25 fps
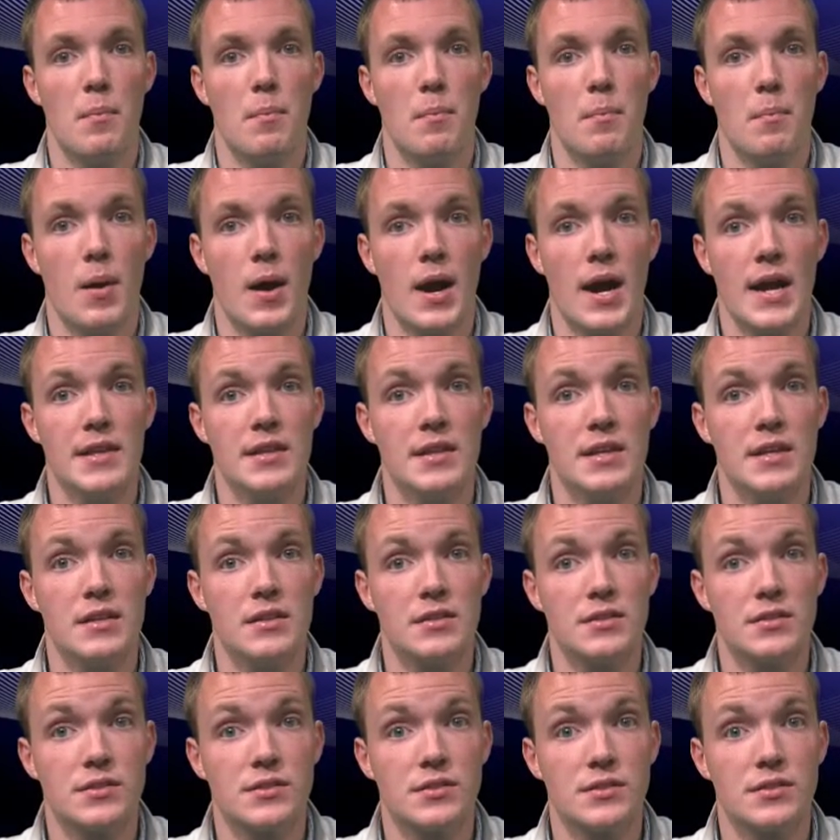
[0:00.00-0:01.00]
By
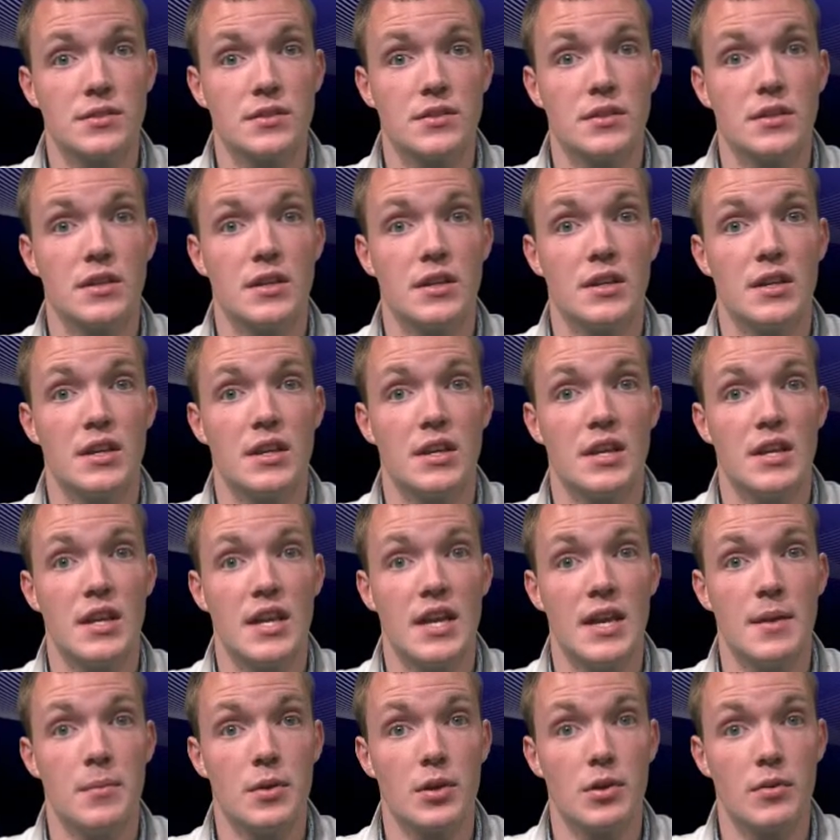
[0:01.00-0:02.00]
this
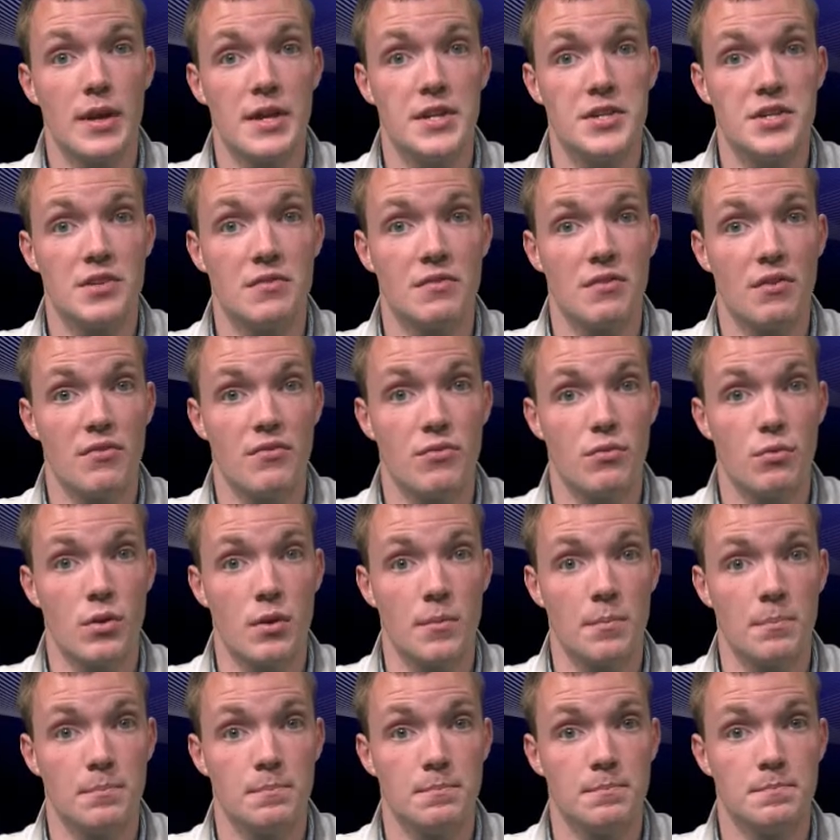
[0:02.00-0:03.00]
immigration
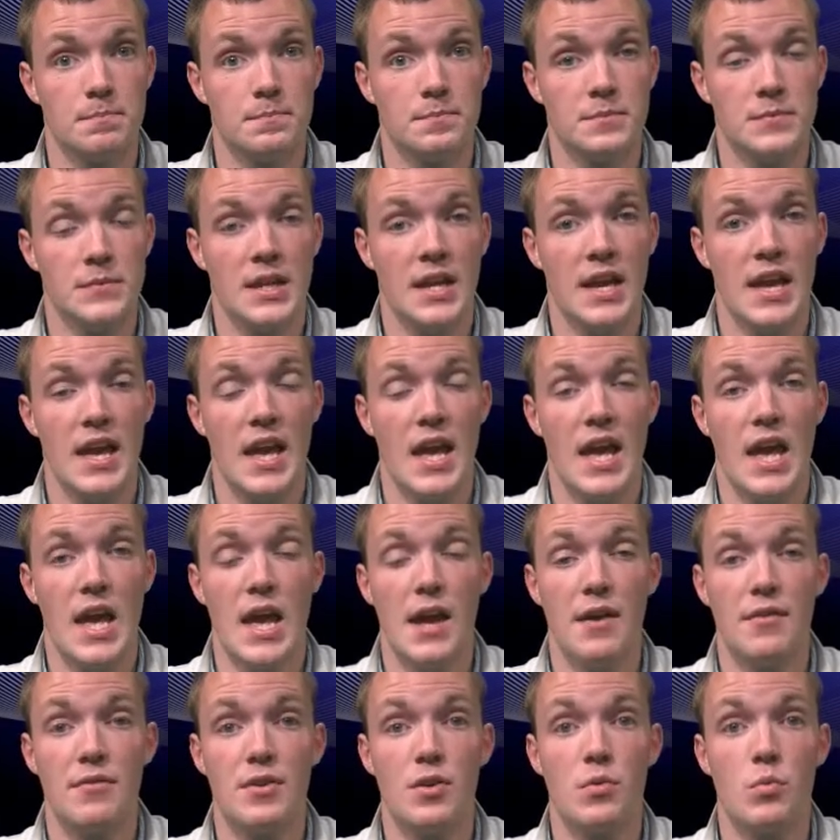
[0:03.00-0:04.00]
reform,
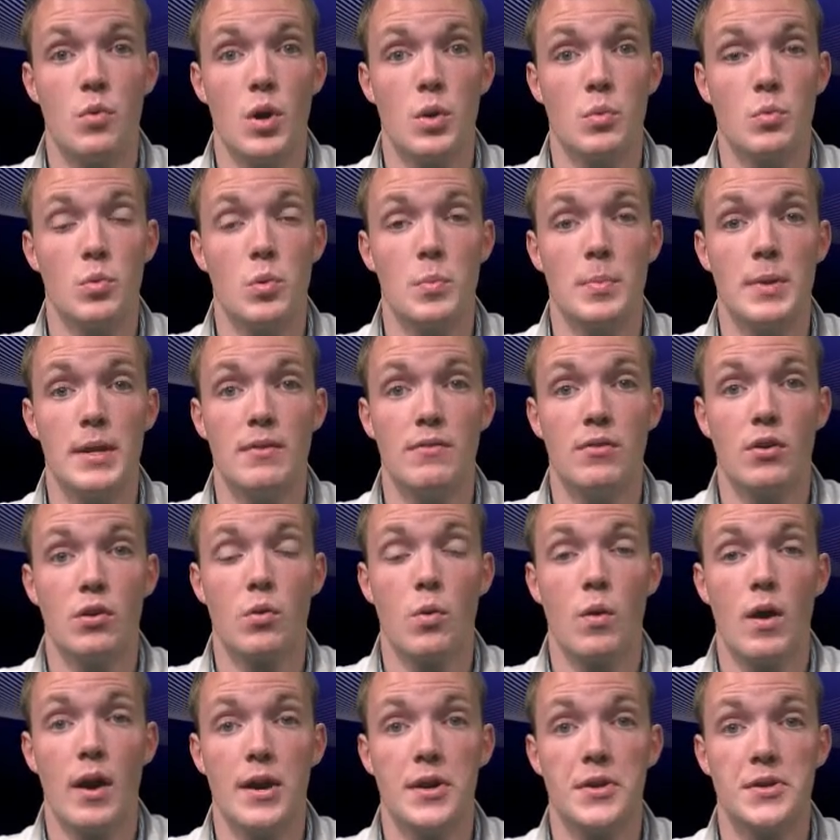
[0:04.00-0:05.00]
everyone will be
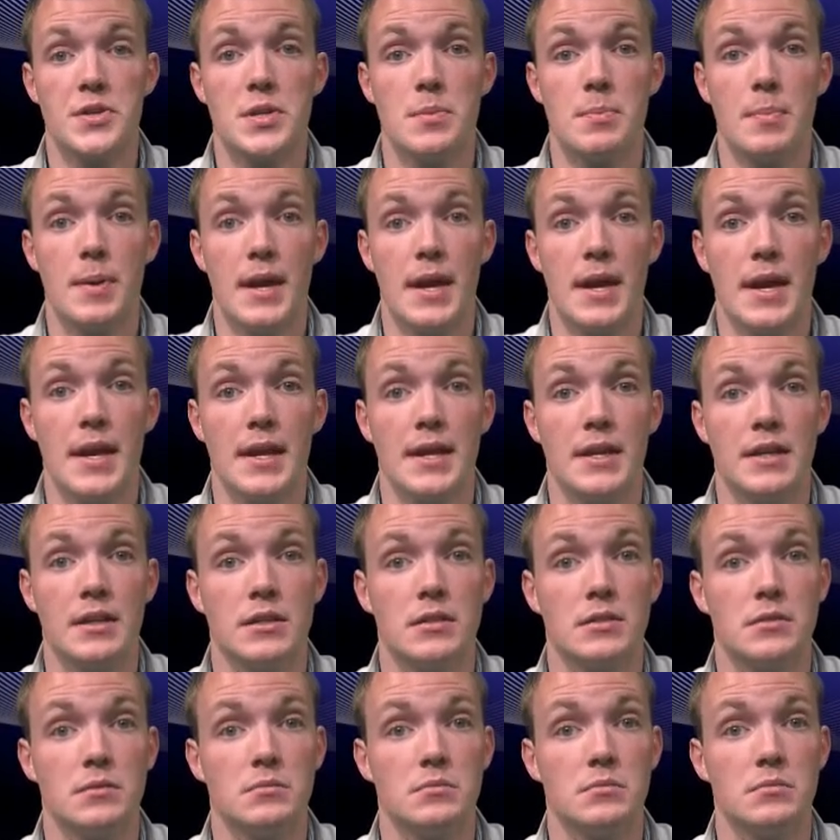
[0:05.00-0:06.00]
required to pay
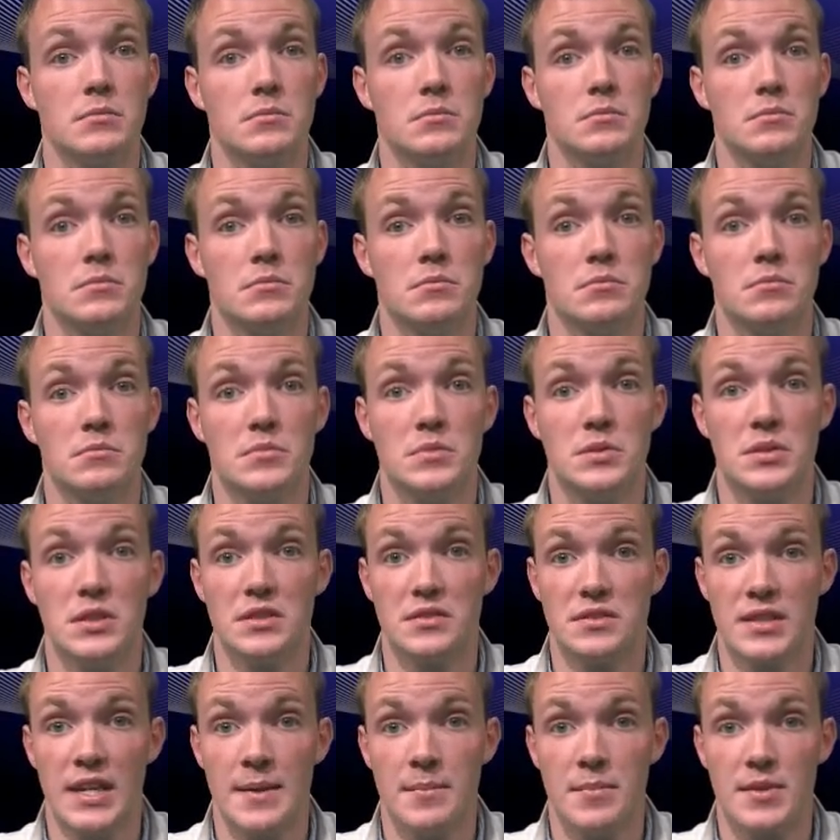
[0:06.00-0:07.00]
the
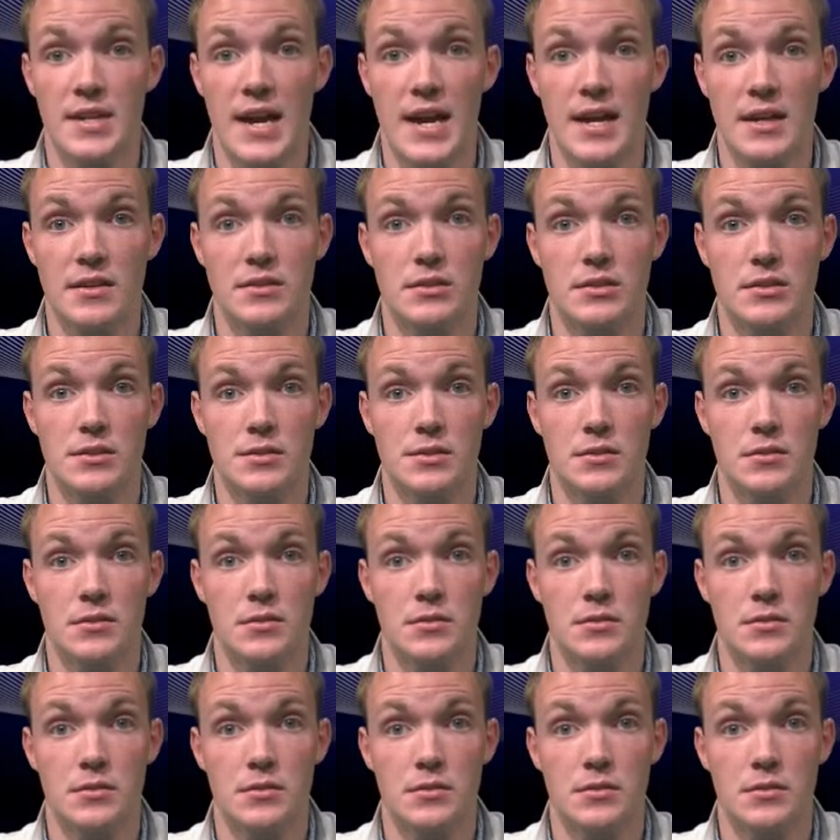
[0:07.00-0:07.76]
same taxes.